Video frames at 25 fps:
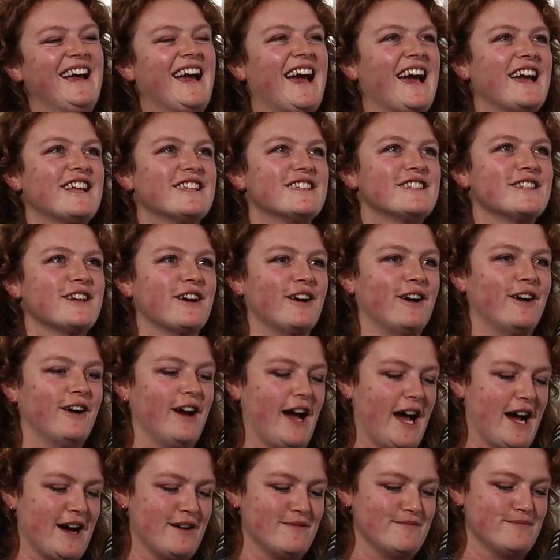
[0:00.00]
And so,
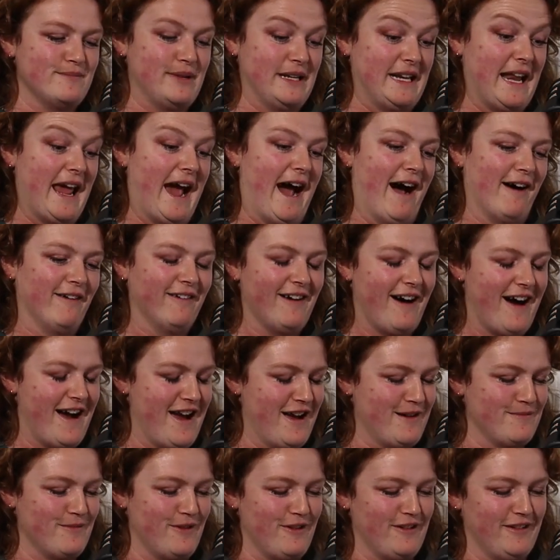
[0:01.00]
but now I
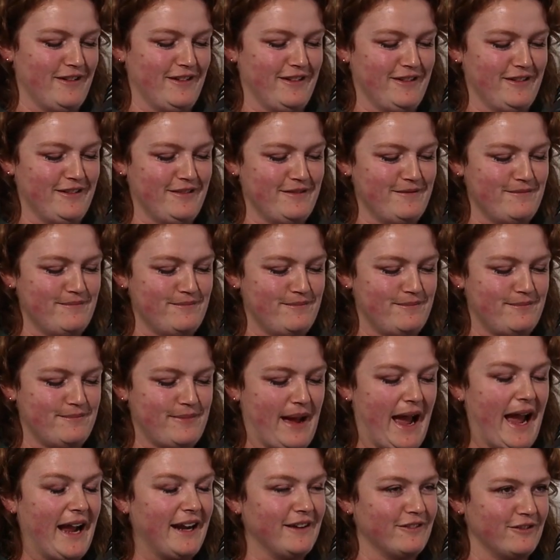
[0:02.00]
am on
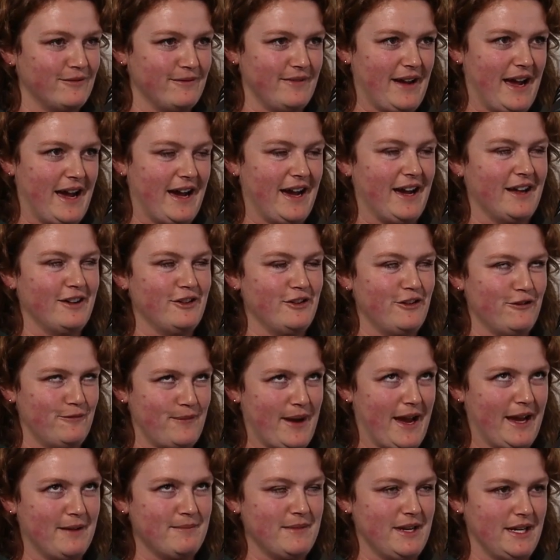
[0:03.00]
nerve
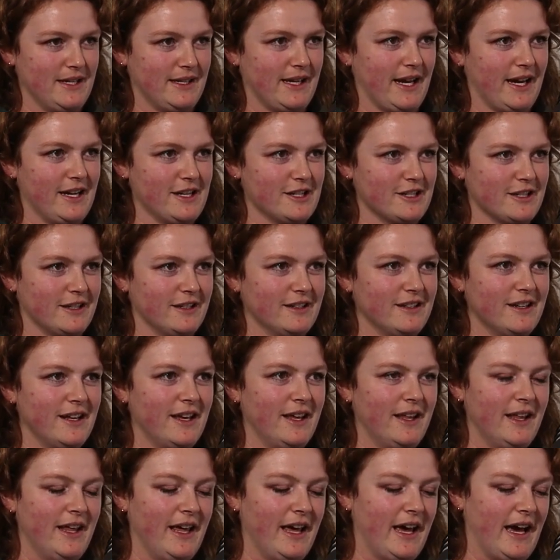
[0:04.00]
pain medication
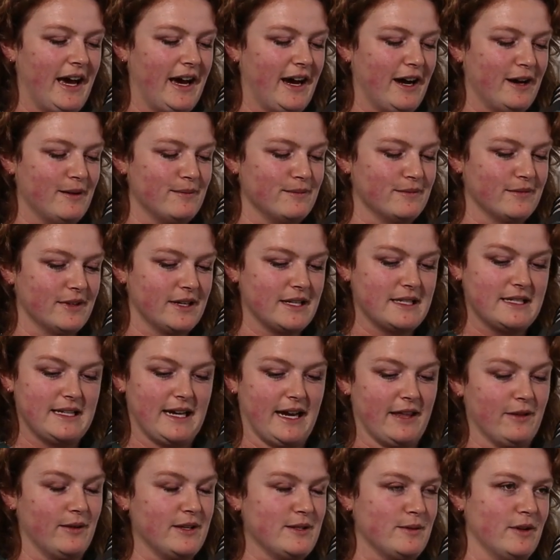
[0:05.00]
because,
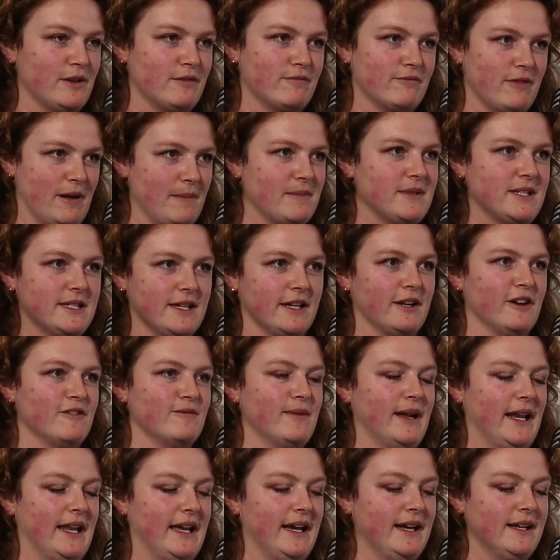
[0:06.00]
otherwise I want to rip the skin off
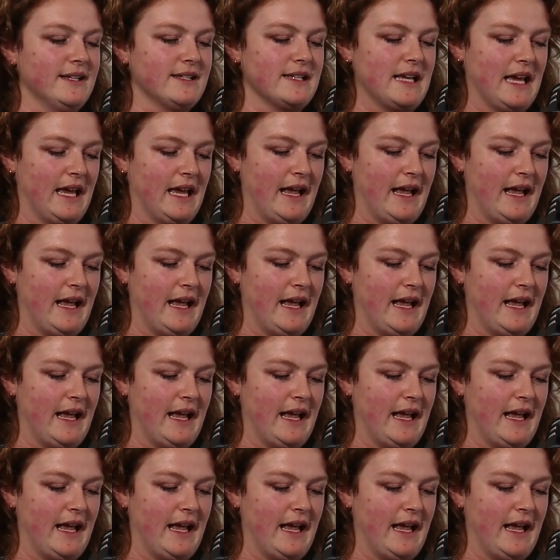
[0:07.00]
my legs.